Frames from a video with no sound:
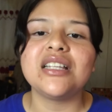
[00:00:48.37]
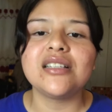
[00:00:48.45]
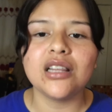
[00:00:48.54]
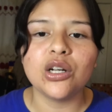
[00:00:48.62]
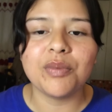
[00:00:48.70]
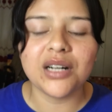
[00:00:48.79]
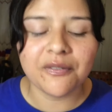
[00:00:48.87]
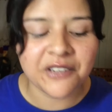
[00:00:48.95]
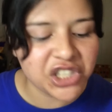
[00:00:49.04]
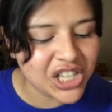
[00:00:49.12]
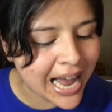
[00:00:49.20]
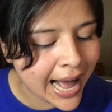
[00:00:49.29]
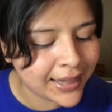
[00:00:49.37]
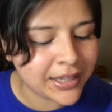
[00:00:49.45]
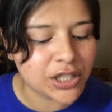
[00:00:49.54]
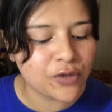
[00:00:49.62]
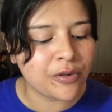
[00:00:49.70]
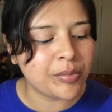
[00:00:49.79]
It's a little bit of a
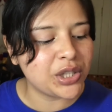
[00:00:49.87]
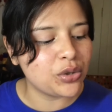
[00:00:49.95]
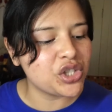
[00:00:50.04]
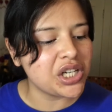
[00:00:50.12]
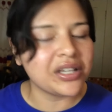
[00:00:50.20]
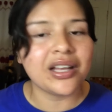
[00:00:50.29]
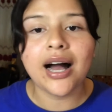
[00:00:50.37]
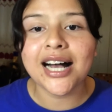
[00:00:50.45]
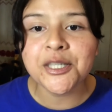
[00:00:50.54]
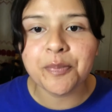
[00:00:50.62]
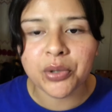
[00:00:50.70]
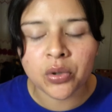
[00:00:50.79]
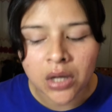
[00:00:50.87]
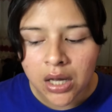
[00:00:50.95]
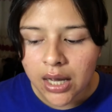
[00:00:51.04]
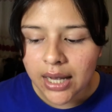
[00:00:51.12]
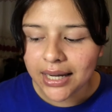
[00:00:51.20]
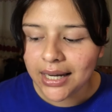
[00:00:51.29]
challenge for me to share the gospel
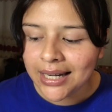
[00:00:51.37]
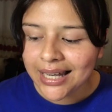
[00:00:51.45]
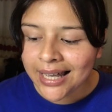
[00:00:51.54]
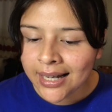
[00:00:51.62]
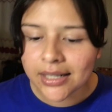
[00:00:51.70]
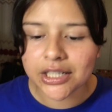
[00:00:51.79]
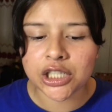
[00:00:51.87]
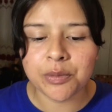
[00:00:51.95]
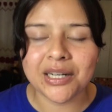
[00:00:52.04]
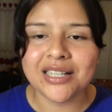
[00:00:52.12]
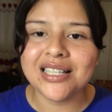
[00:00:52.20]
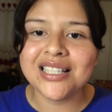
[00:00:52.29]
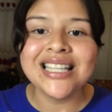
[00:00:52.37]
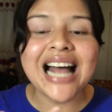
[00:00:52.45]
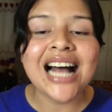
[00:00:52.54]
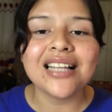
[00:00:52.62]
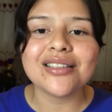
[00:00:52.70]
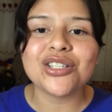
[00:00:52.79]
in English, because it's
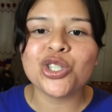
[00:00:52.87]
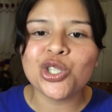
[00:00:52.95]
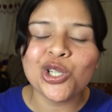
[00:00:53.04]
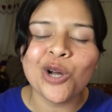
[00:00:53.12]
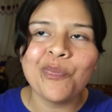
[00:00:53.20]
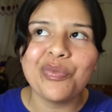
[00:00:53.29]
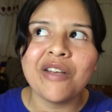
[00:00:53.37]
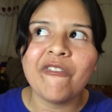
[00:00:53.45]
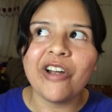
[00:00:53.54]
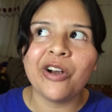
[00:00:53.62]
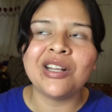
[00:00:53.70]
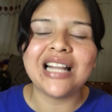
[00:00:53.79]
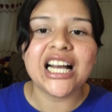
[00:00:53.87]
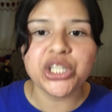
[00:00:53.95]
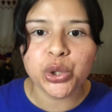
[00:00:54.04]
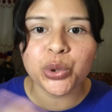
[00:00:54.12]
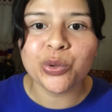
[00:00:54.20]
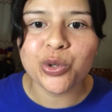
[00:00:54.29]
not something very
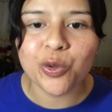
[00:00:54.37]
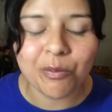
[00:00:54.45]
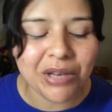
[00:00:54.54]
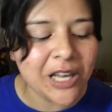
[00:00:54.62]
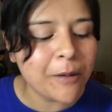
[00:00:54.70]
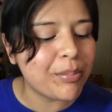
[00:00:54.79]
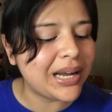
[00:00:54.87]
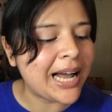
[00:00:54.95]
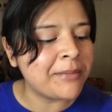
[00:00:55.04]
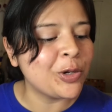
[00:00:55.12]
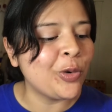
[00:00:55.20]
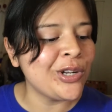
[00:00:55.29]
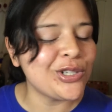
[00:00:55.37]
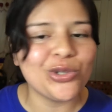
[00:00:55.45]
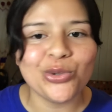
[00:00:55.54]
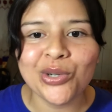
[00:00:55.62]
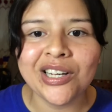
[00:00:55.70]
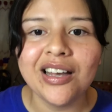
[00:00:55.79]
natural to me, but I'm going to
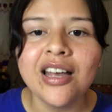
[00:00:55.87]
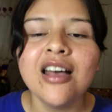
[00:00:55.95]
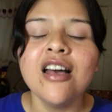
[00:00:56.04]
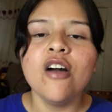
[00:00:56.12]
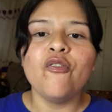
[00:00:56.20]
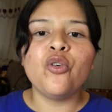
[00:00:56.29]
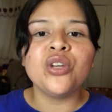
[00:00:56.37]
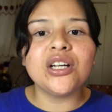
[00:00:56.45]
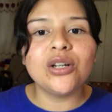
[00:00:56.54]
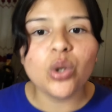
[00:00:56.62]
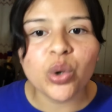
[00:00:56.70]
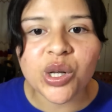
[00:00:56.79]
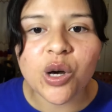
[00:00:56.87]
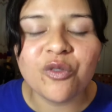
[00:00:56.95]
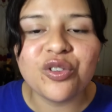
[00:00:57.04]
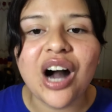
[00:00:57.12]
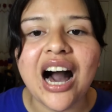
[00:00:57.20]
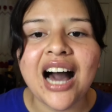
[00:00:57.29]
do it for the glory
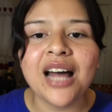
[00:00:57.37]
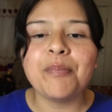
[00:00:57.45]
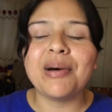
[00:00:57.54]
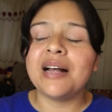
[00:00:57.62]
of God.